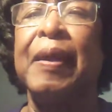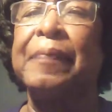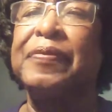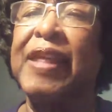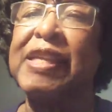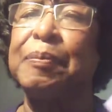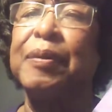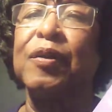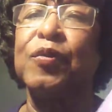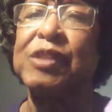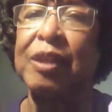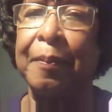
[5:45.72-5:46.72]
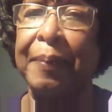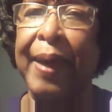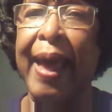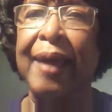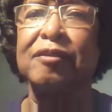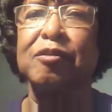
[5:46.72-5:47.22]
This book was
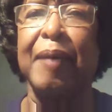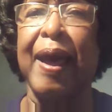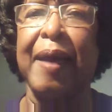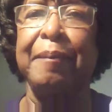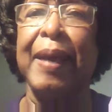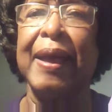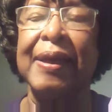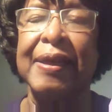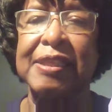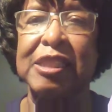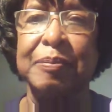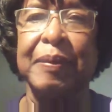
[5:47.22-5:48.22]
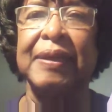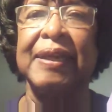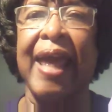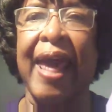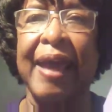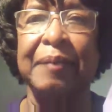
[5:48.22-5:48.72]
compiled by my
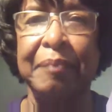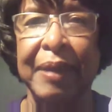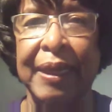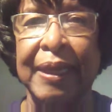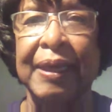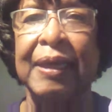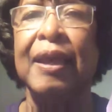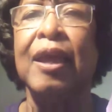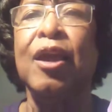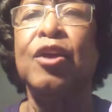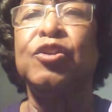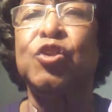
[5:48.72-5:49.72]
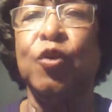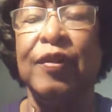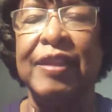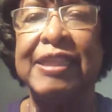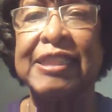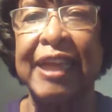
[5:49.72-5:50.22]
husband and me
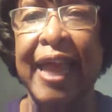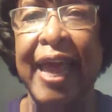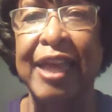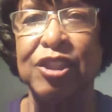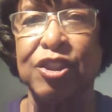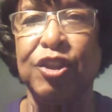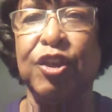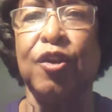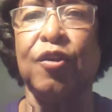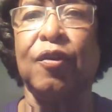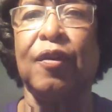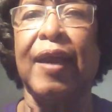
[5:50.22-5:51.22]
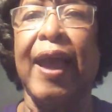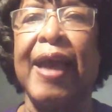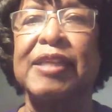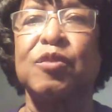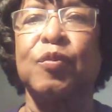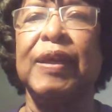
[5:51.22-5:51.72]
during this last year
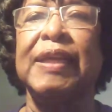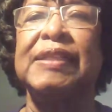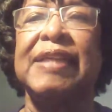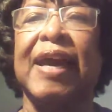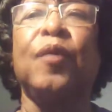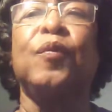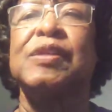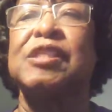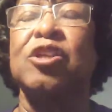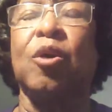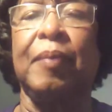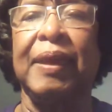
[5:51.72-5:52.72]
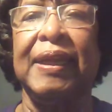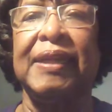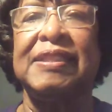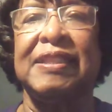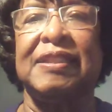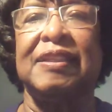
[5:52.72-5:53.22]
as we dealt with so
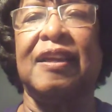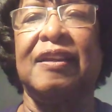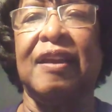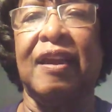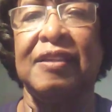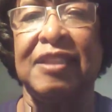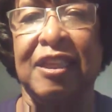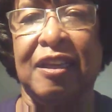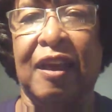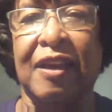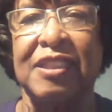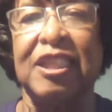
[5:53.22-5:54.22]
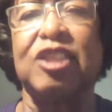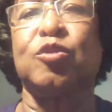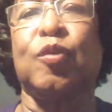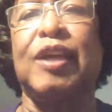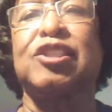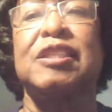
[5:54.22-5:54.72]
many
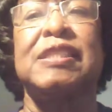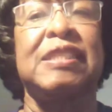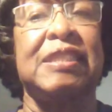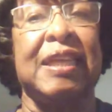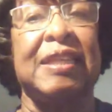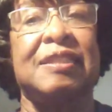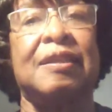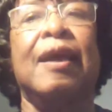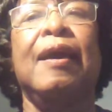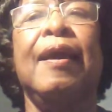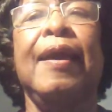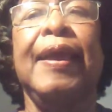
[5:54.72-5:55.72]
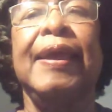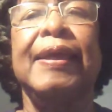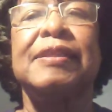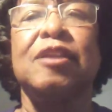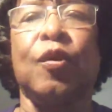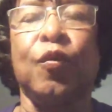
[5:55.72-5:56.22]
situations since
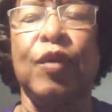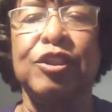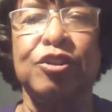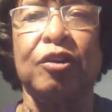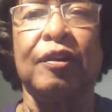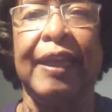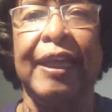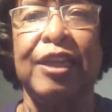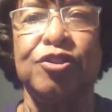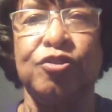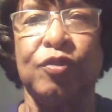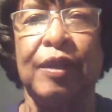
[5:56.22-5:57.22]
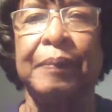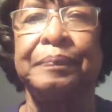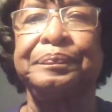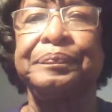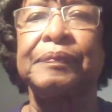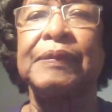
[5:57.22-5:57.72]
his original injury
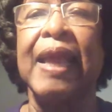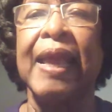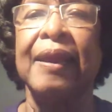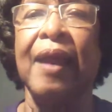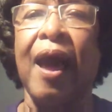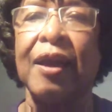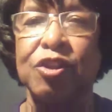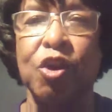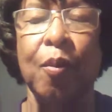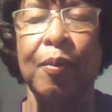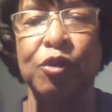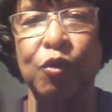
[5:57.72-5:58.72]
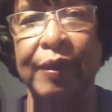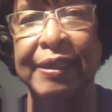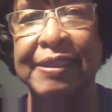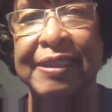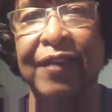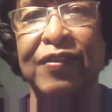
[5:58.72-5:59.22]
in October
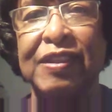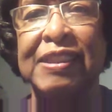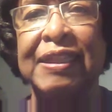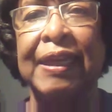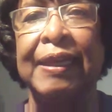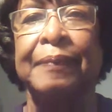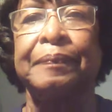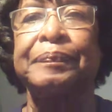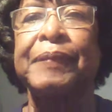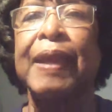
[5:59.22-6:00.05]
2017.